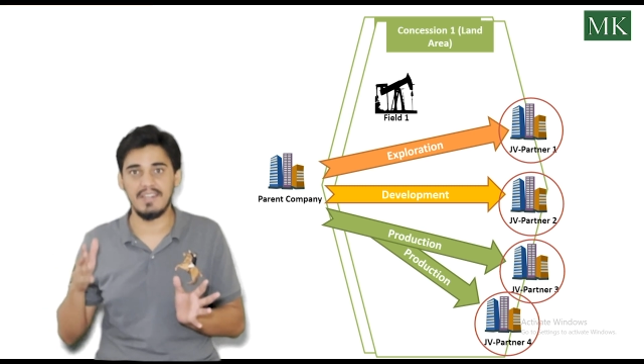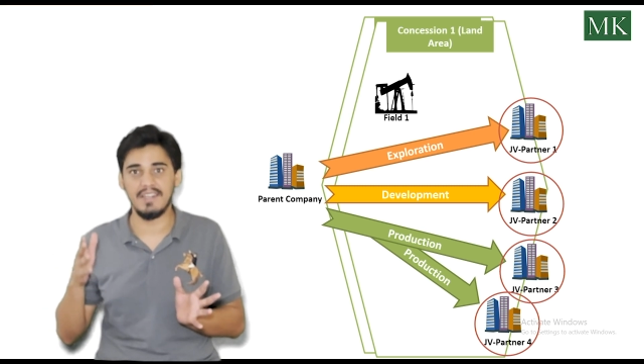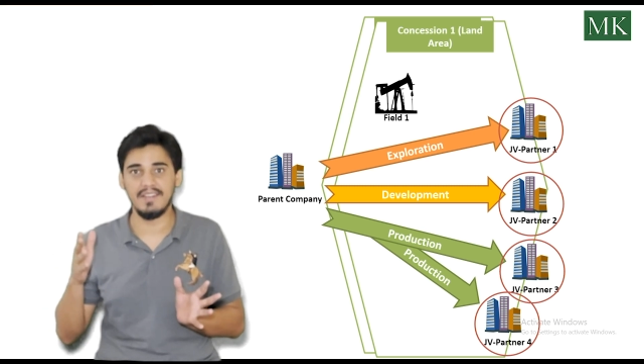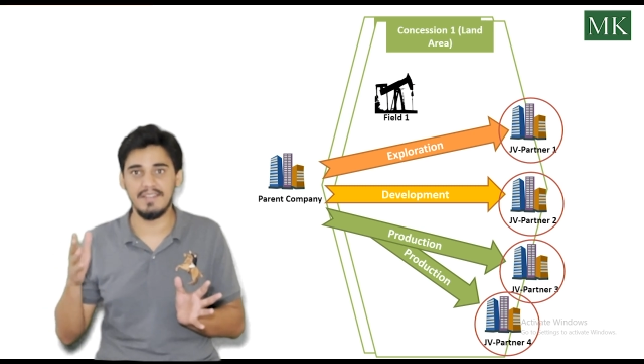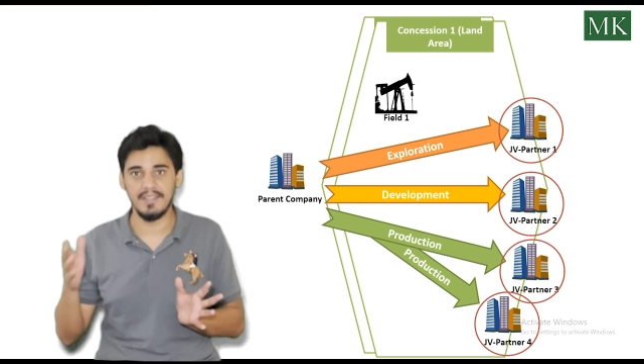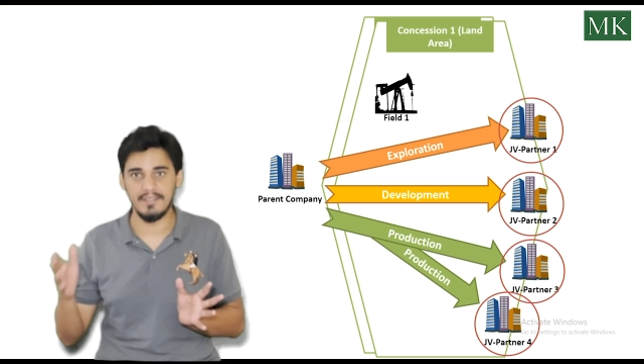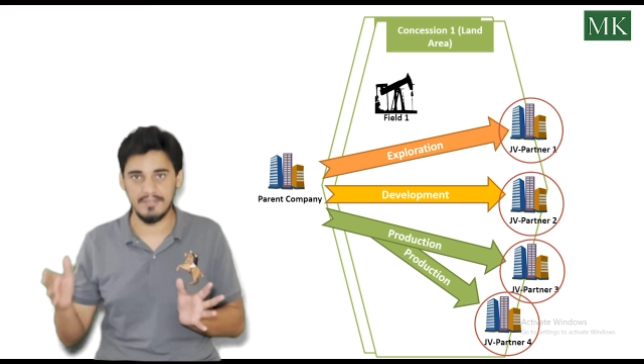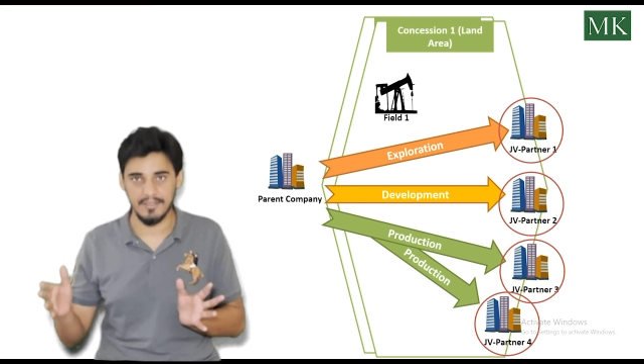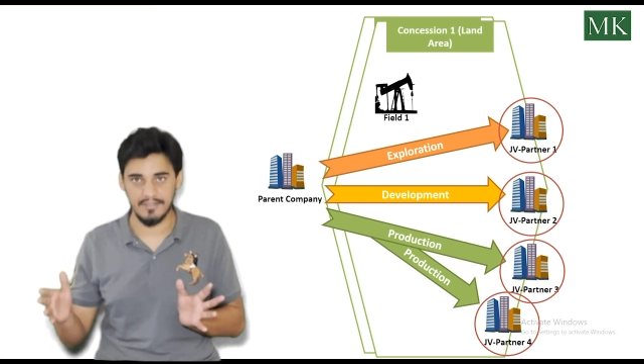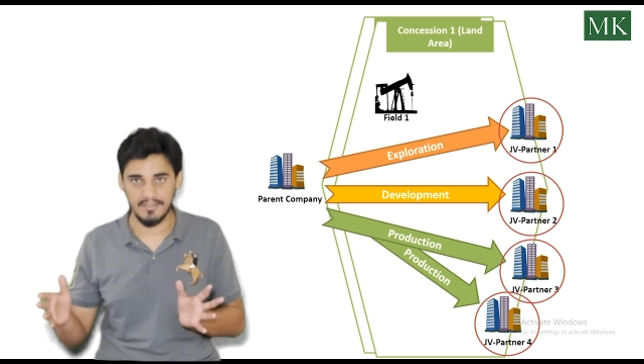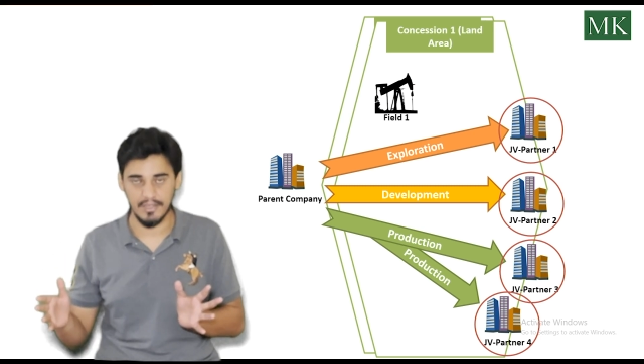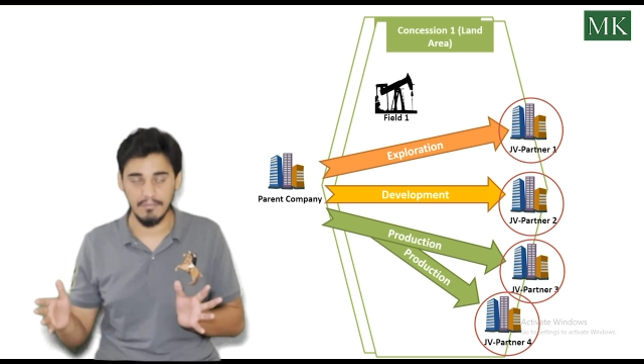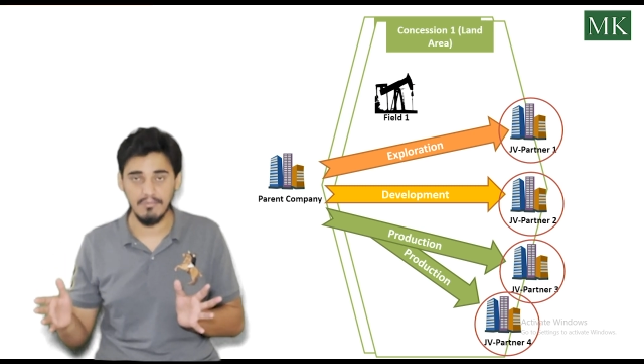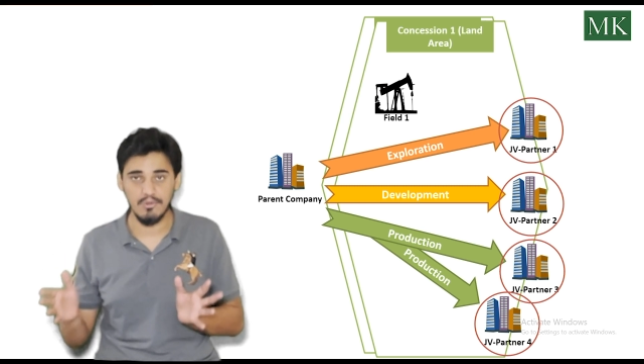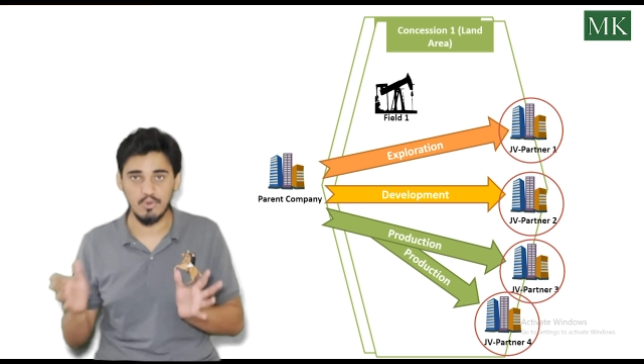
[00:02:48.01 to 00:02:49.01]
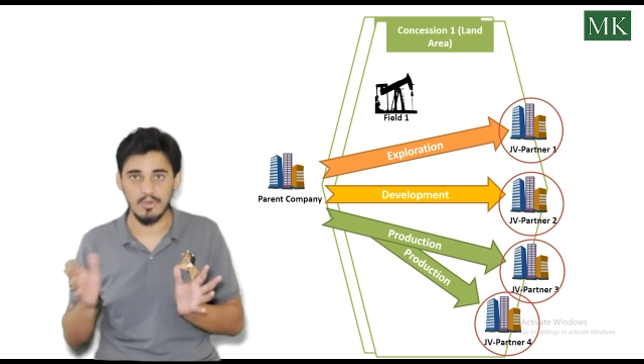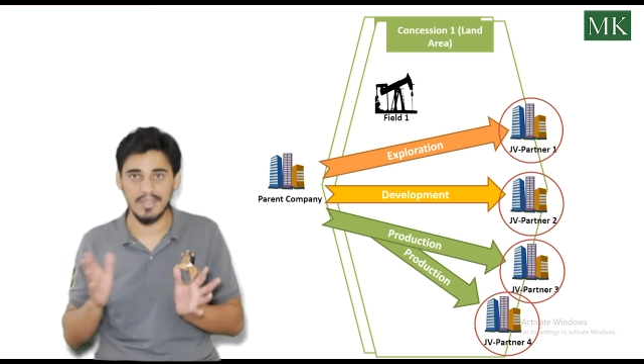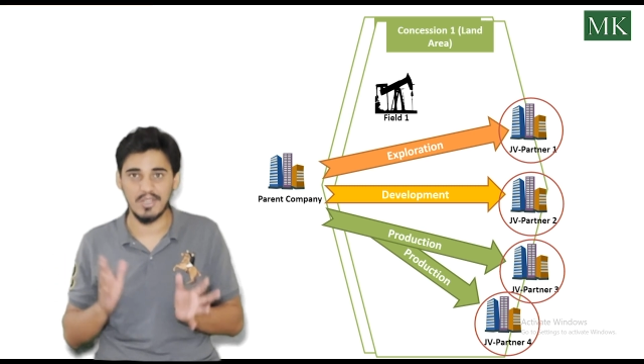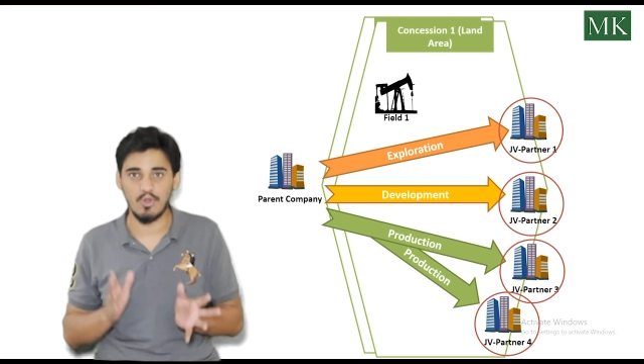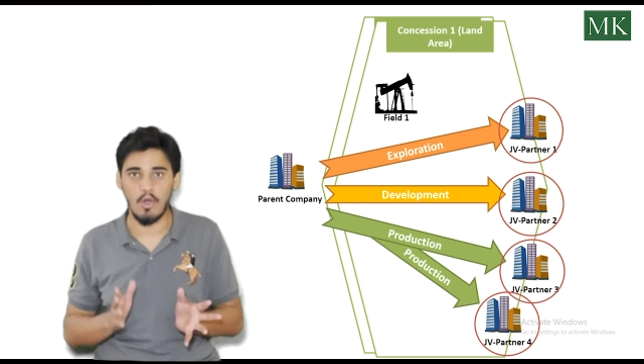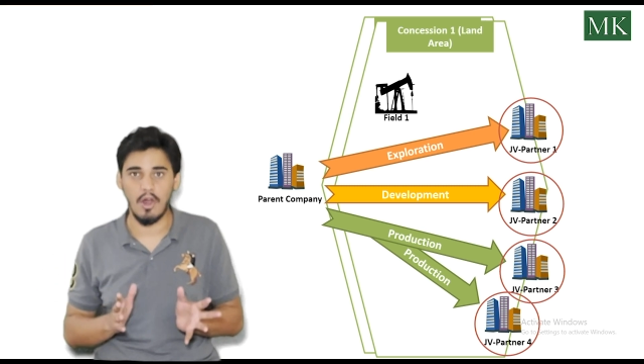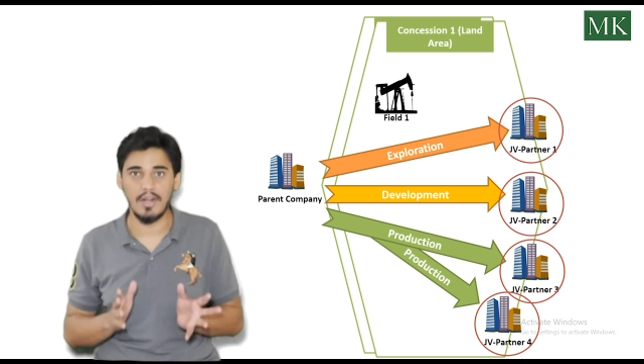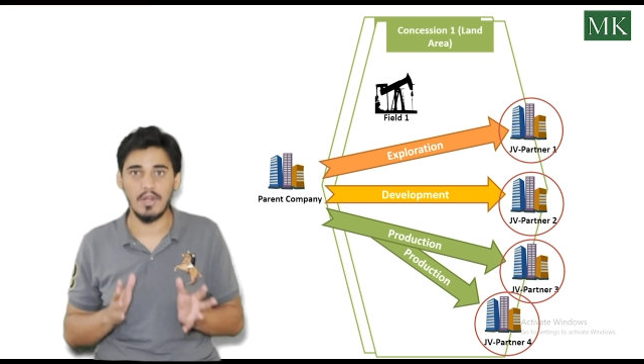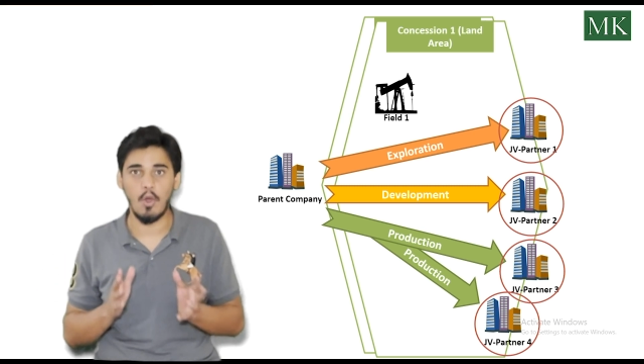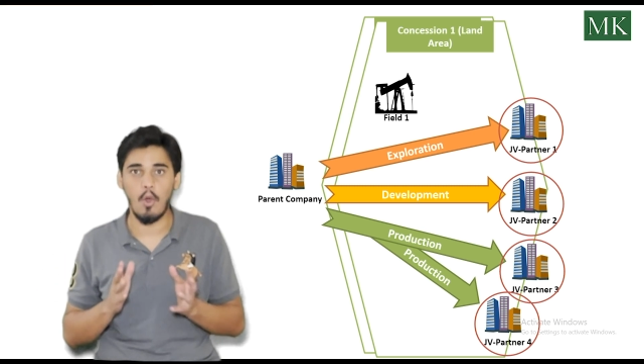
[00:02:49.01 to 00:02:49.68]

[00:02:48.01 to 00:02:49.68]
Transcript: in their system to record